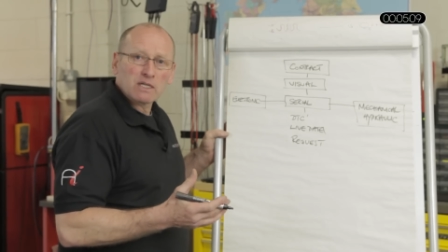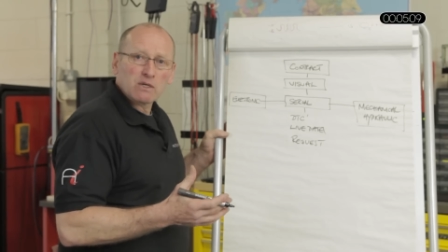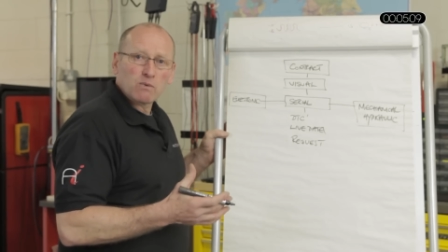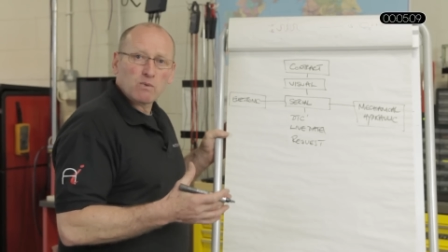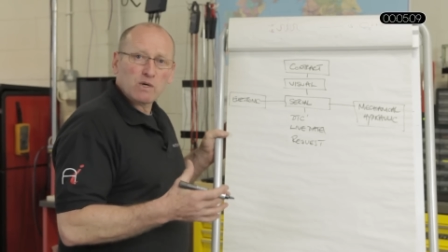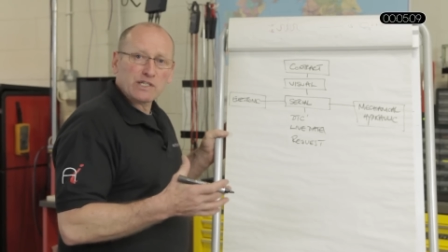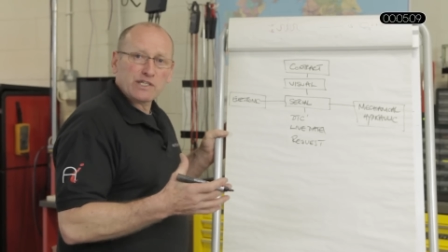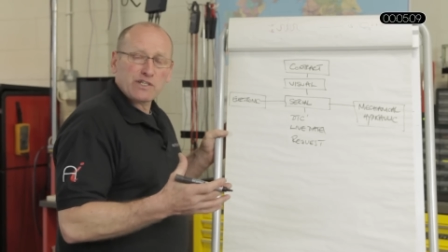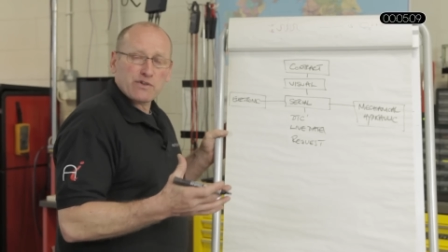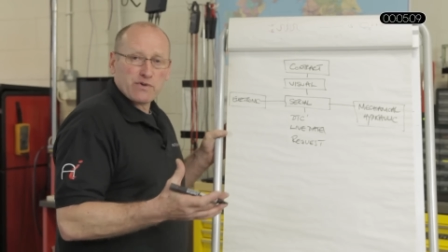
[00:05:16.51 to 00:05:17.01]

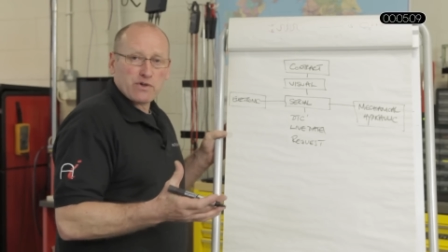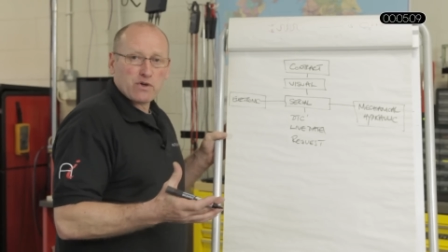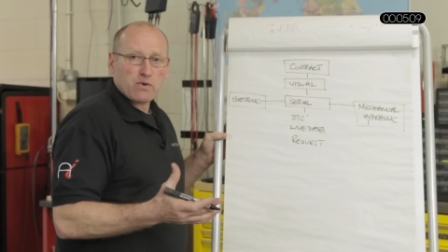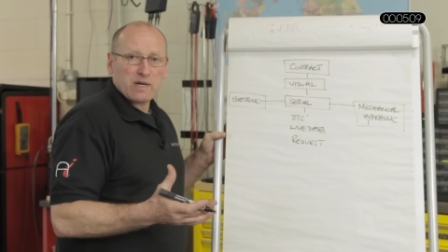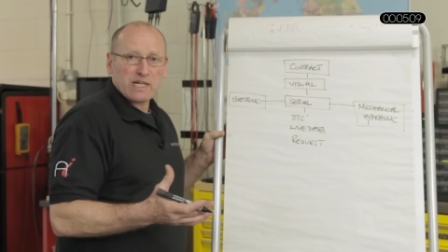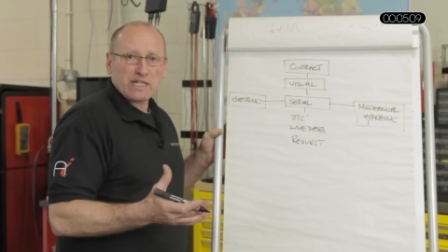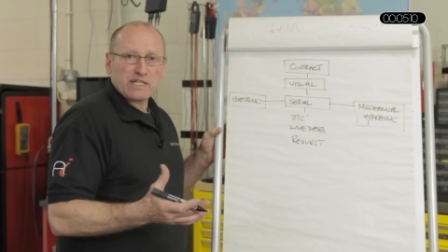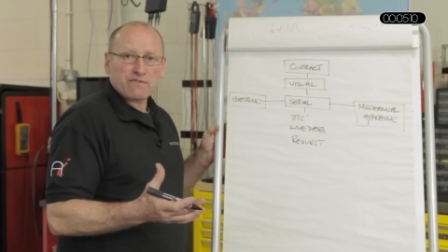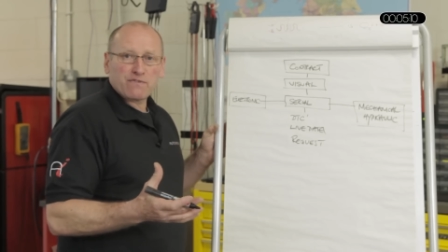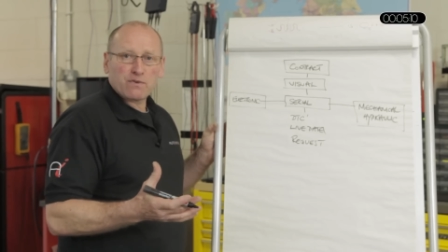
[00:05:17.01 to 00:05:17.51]
What's the
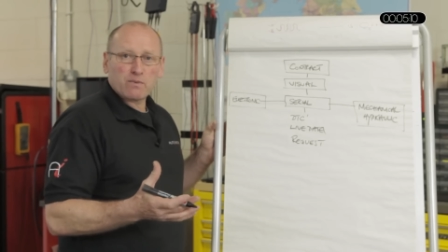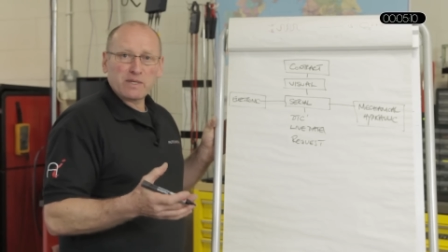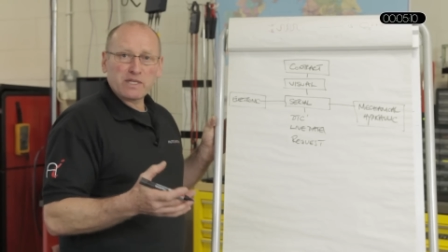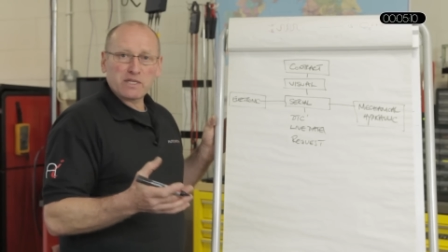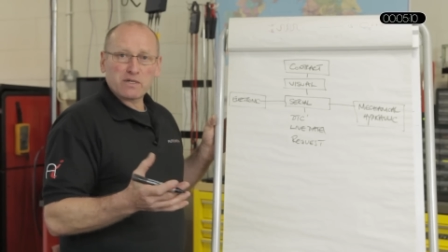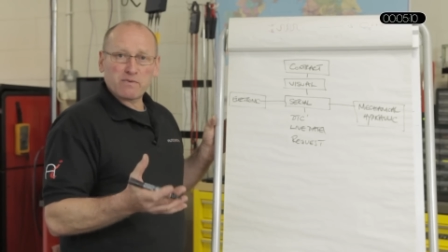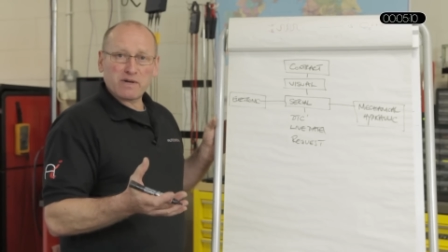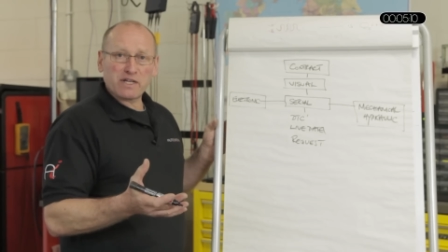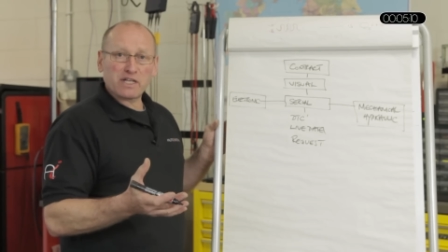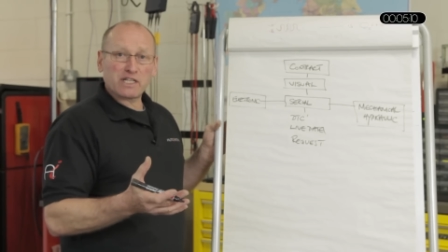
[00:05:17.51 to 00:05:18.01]
request for
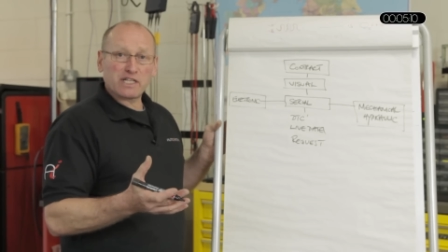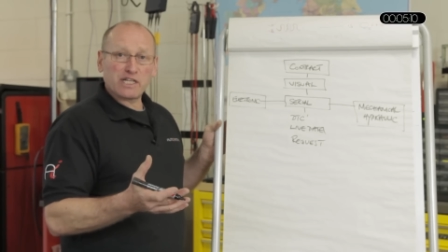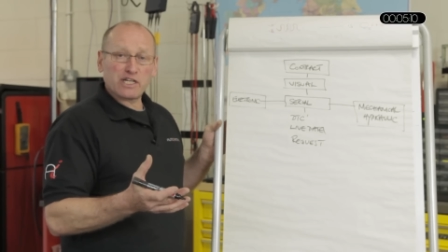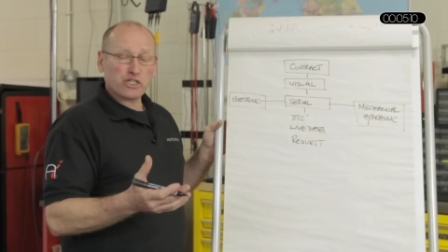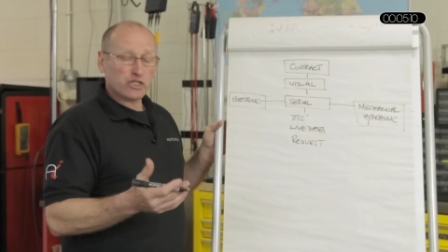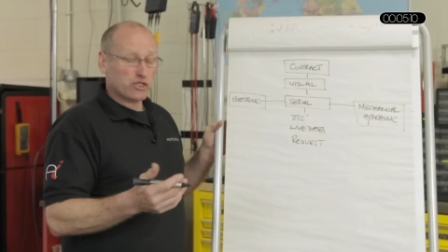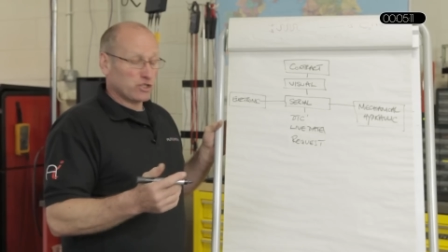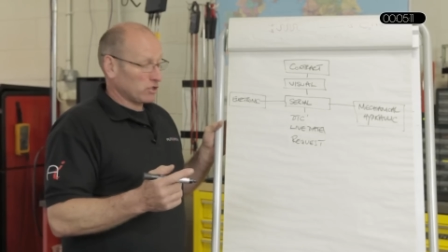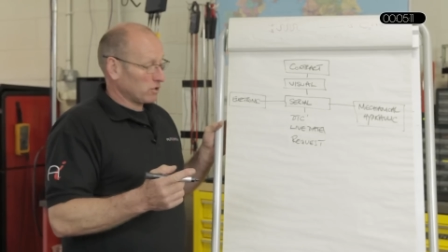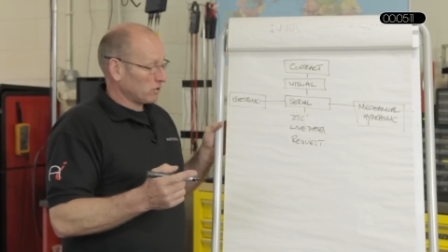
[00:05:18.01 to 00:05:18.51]
window
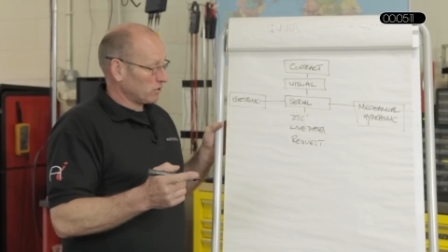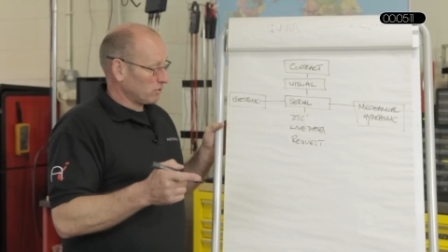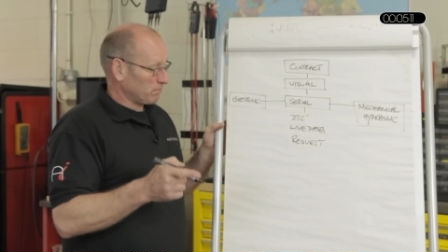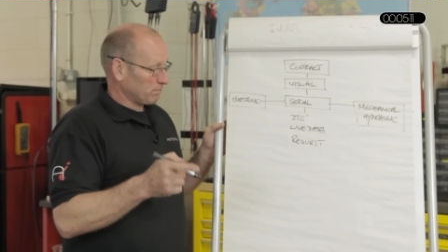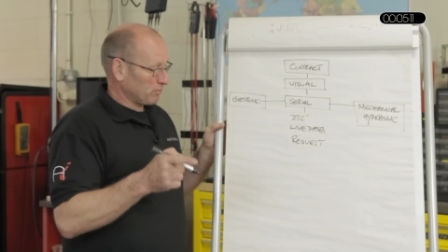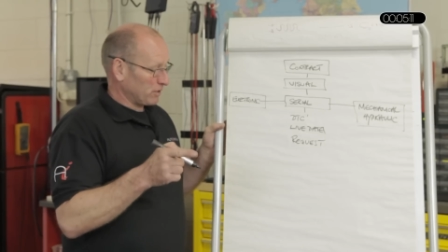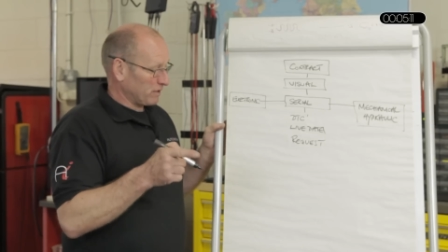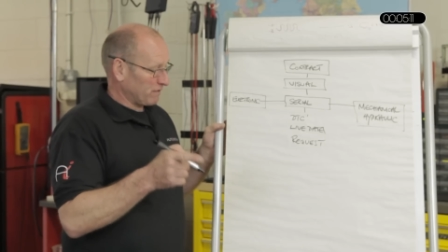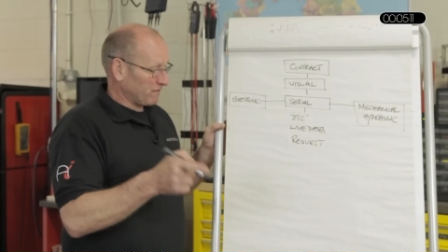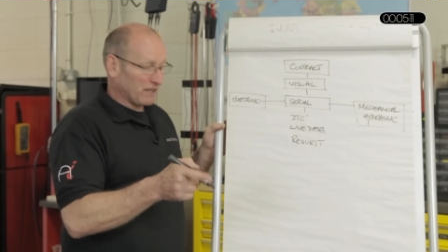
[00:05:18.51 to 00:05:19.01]
regulation? You
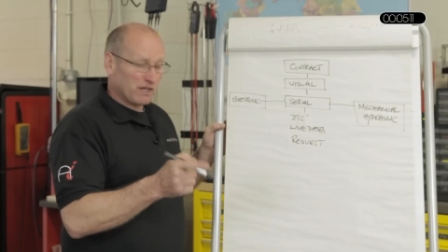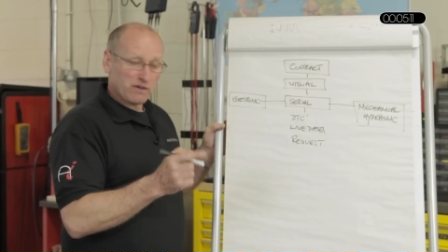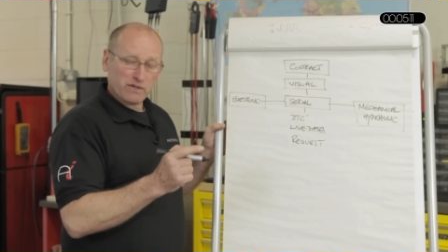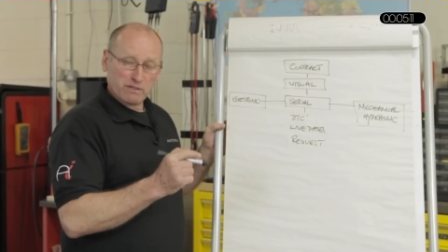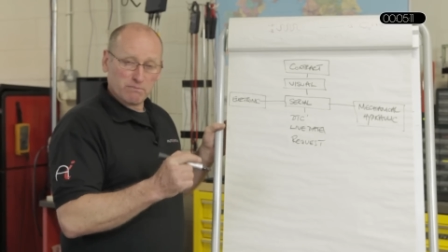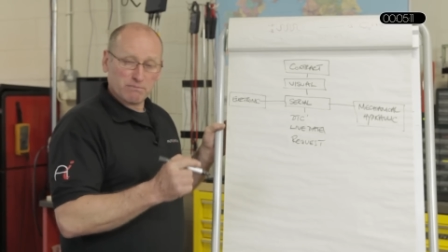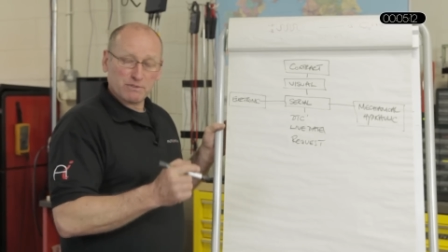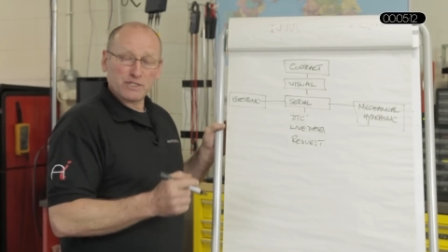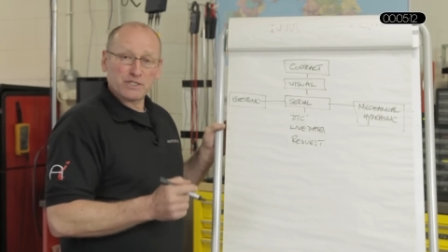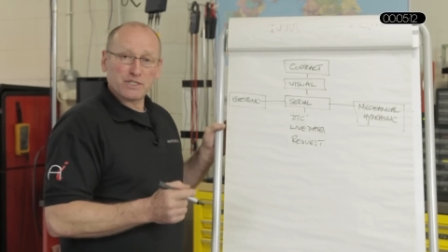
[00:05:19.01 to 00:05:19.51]
put your finger on
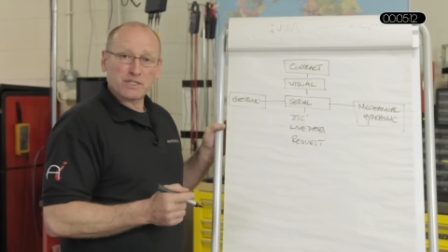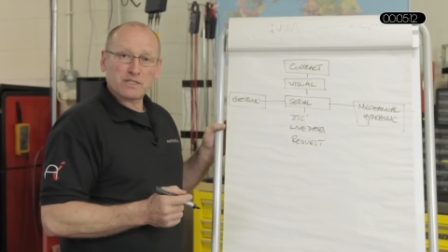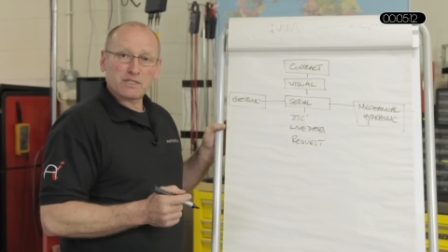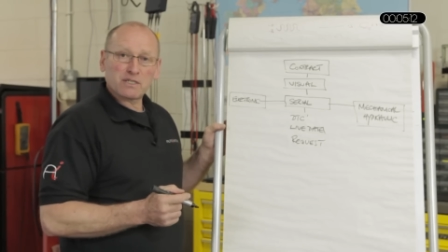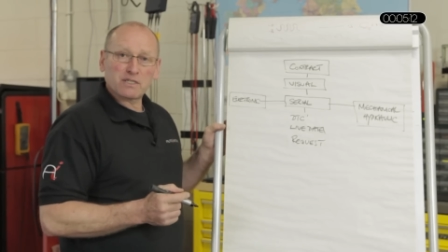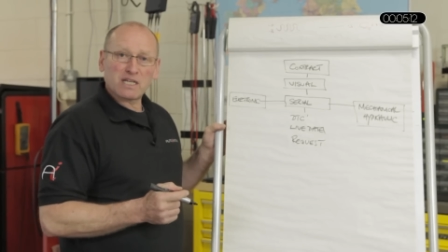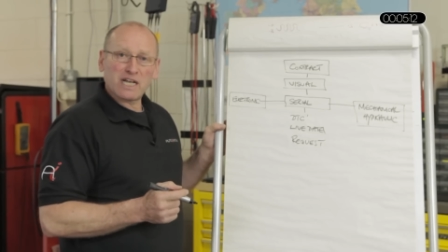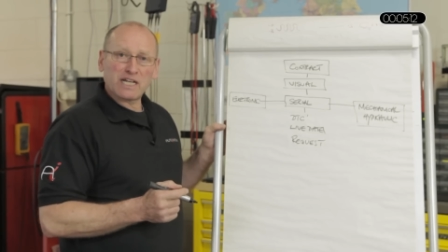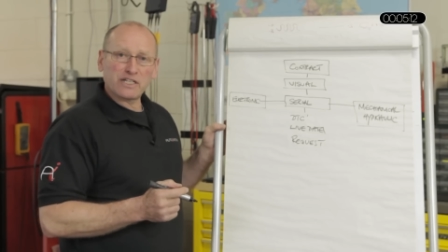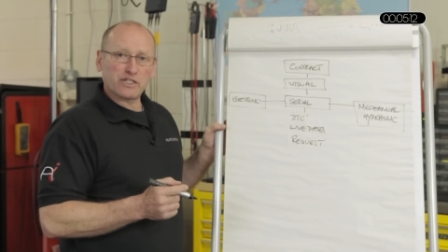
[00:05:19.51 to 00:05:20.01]
the button
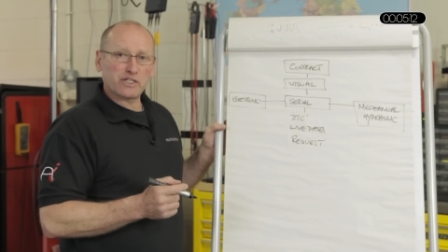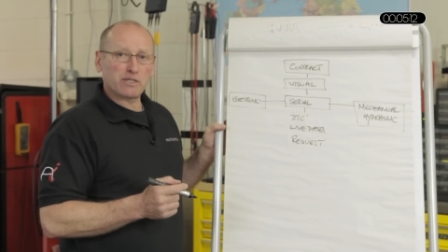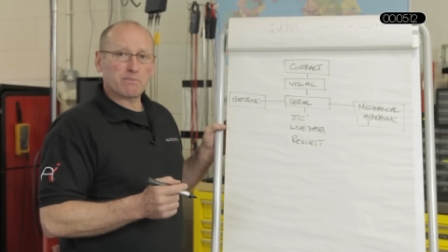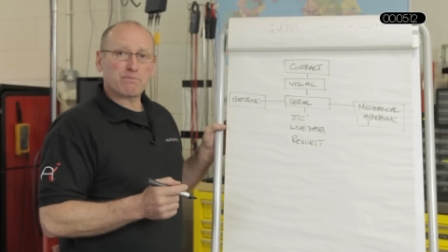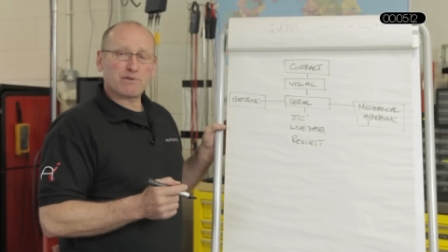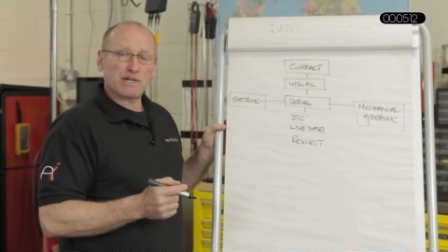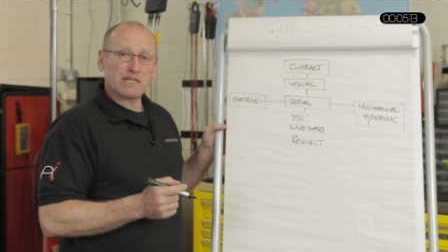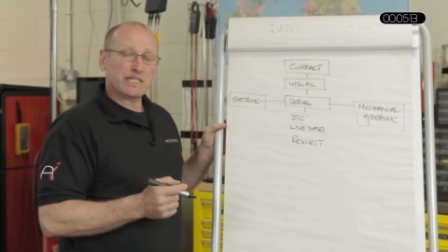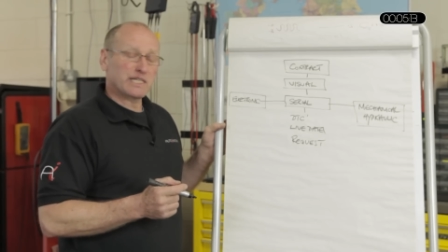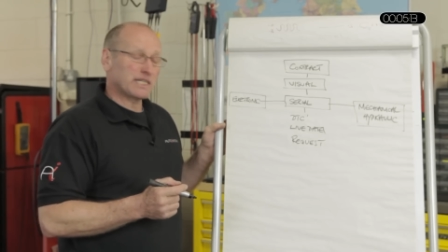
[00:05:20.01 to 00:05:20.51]
and you
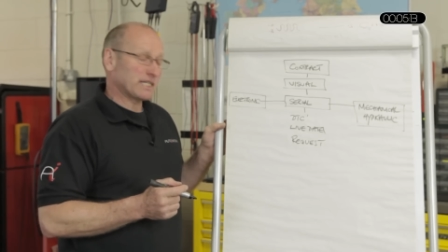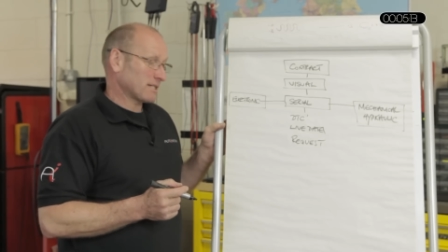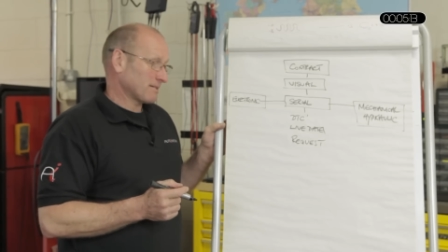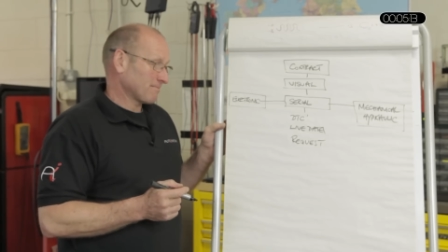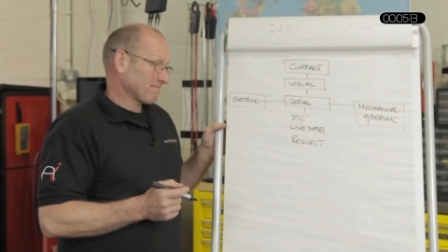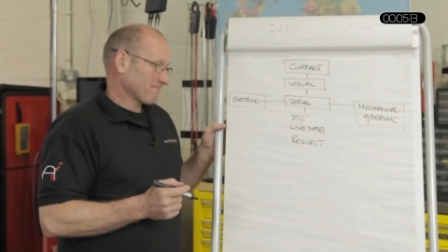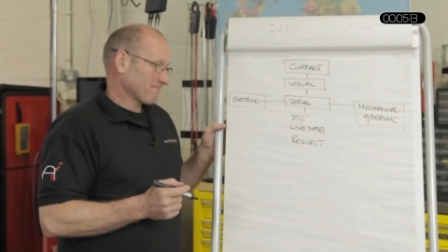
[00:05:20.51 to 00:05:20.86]
depress it.